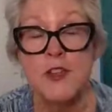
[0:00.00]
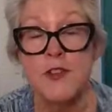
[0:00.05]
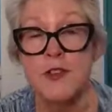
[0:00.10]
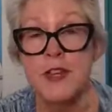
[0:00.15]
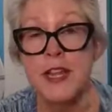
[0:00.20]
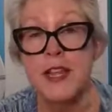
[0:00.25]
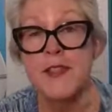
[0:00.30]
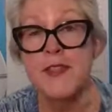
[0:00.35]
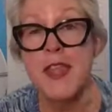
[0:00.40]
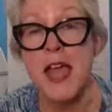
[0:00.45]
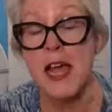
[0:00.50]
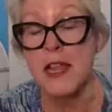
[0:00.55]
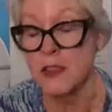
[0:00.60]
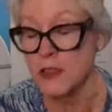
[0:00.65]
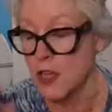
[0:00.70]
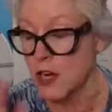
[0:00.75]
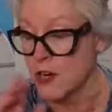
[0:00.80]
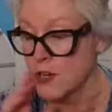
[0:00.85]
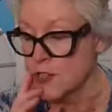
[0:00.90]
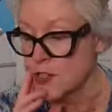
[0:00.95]
You need
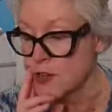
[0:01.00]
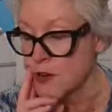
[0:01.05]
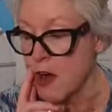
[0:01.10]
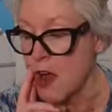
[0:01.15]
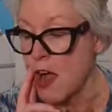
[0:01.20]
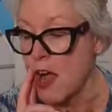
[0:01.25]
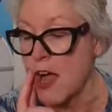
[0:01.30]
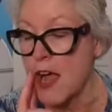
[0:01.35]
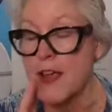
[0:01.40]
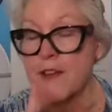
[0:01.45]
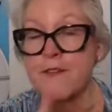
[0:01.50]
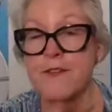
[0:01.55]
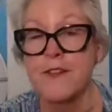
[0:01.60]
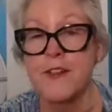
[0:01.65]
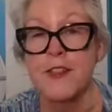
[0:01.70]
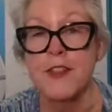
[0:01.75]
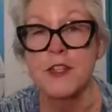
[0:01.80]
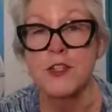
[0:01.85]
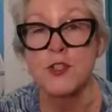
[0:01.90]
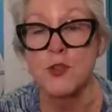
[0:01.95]
that larger eye
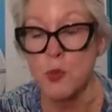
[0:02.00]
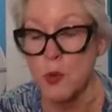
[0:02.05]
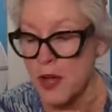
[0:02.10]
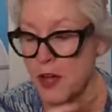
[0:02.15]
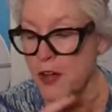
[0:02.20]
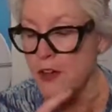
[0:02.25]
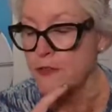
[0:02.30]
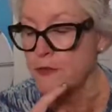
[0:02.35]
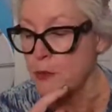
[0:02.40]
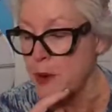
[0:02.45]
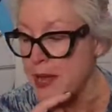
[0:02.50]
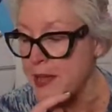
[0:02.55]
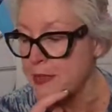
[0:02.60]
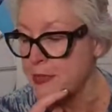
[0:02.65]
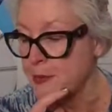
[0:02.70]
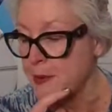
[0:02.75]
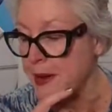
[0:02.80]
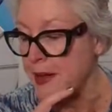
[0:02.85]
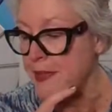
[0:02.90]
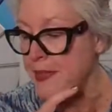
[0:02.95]
for the 12
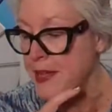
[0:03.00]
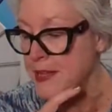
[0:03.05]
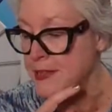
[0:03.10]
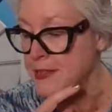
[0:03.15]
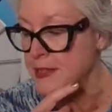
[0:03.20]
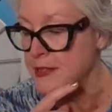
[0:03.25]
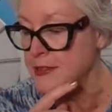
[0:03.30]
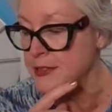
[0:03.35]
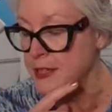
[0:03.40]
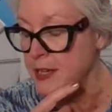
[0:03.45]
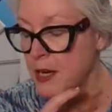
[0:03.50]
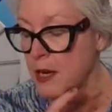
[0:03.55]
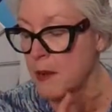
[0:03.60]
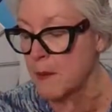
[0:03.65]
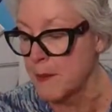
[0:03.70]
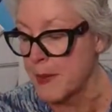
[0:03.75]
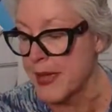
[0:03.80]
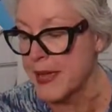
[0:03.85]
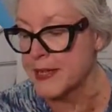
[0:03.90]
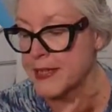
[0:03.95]
weight thread. That's a little
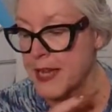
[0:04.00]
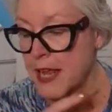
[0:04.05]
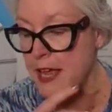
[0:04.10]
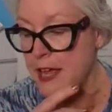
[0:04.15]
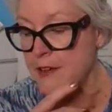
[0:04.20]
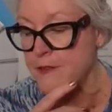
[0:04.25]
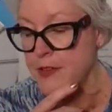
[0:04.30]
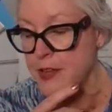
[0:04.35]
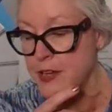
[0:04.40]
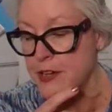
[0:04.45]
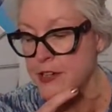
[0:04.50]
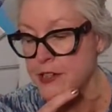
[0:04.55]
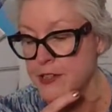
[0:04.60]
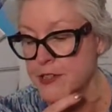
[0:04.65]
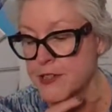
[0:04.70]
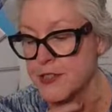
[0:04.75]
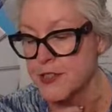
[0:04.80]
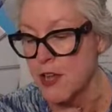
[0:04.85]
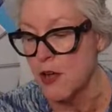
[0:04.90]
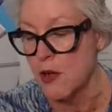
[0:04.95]
bit
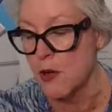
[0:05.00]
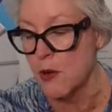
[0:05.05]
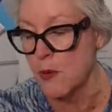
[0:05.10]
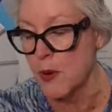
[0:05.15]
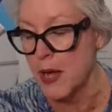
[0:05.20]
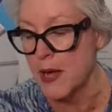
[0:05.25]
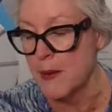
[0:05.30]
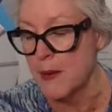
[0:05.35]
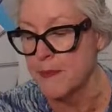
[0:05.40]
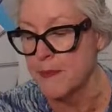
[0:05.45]
heavier. So